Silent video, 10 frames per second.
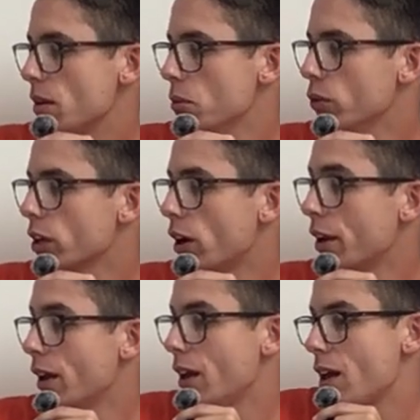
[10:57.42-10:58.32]
Moving
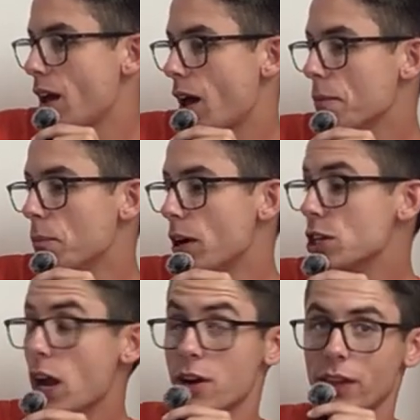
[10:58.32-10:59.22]
on, I'm
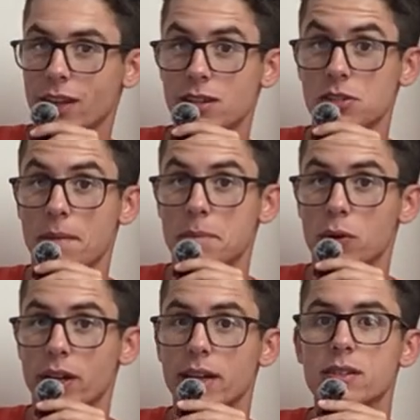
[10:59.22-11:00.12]
much higher than consensus on
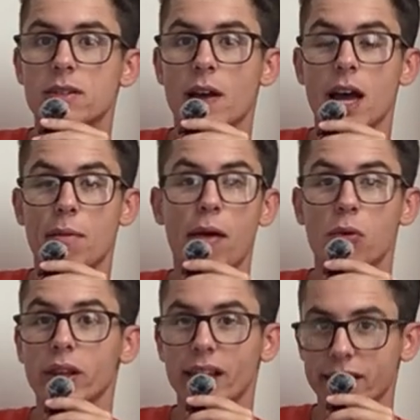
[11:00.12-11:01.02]
Bo Nix. I
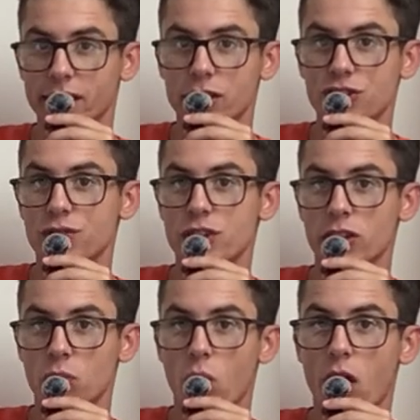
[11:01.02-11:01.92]
really like the addition of Jalen